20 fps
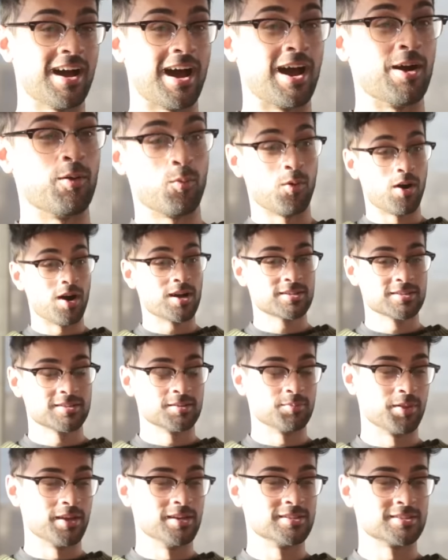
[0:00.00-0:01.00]
I walked to
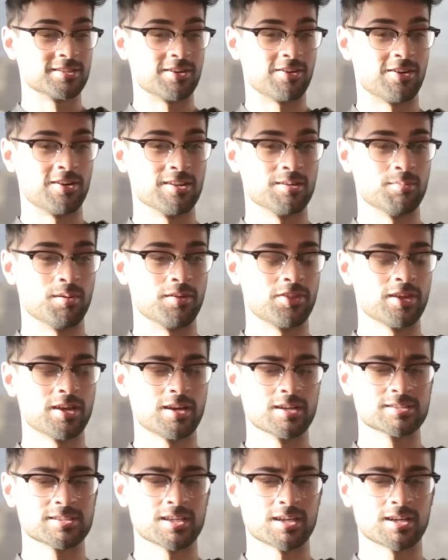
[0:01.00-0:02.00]
the place in Harlem. I think
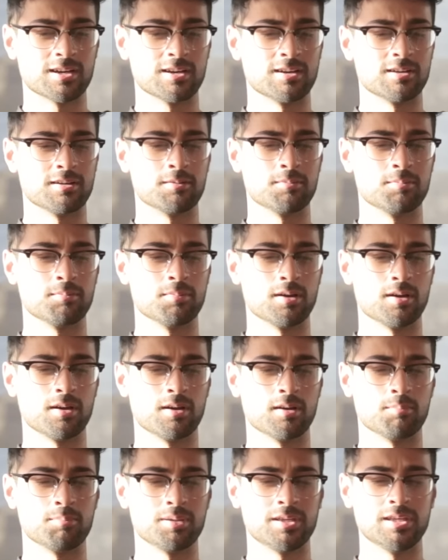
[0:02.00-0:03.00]
it's like a,
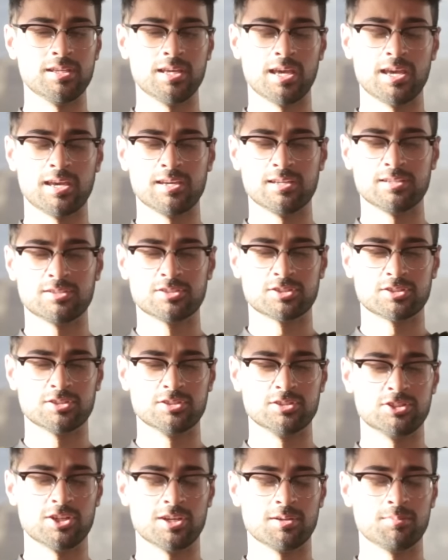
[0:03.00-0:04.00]
a PH,
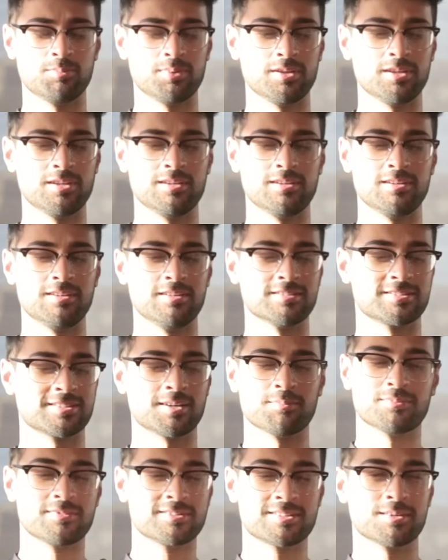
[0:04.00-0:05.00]
JP,
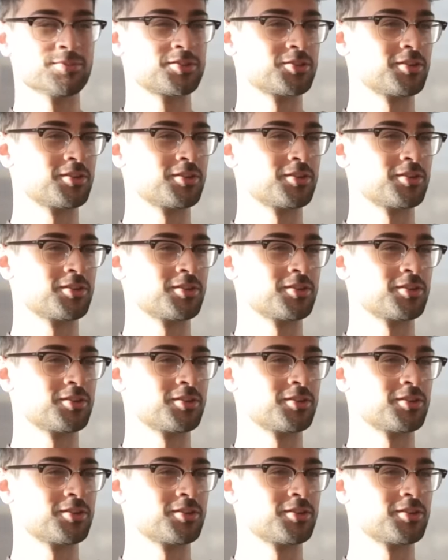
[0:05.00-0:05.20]
some, some